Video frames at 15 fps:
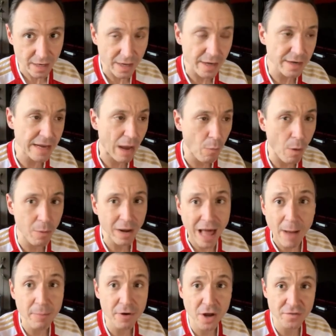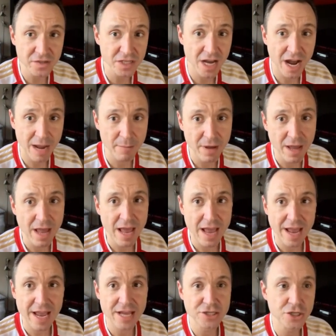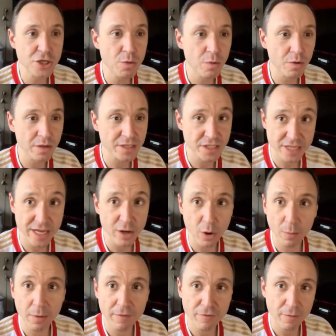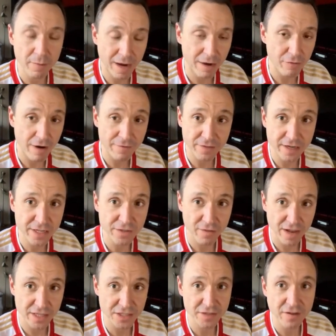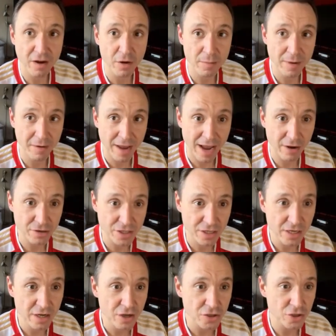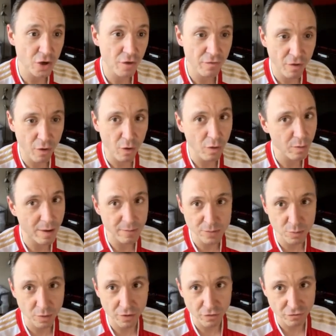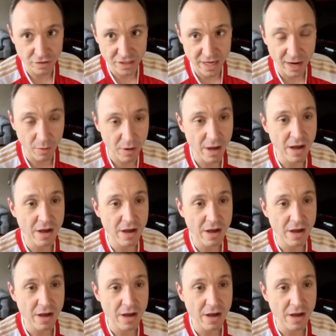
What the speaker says: Now, what will happen over time is you will skill up from crafting these Flasks of Alchemy or Chaos sort of all the way up to 100 skill.